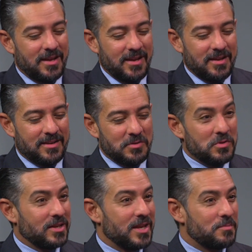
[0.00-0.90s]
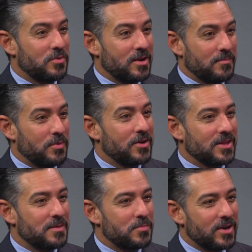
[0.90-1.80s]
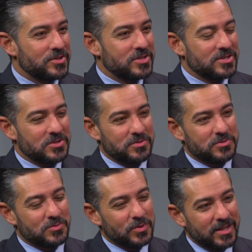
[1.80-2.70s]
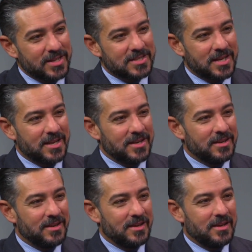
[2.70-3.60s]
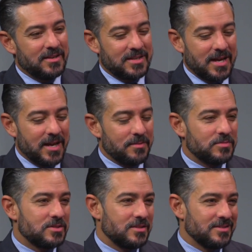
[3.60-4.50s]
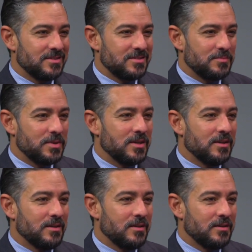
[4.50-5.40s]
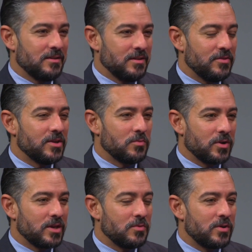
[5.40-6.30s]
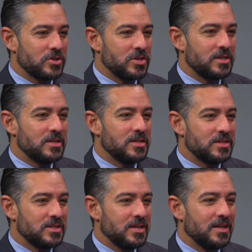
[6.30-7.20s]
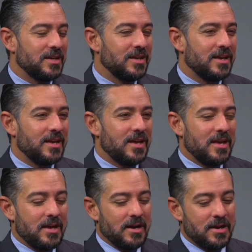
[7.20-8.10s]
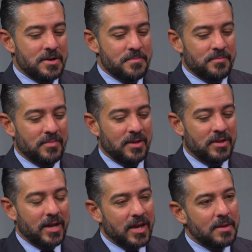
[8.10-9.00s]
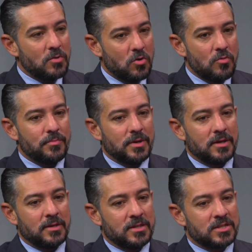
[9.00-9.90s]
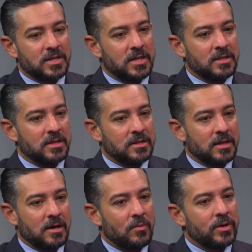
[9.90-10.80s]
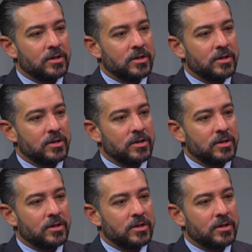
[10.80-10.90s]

and uh, really get pro- part of that process. So it was really exciting times to, to be uh, living and working in Washington, D.C. Um, and then I came home, uh, decided that uh, I wanted to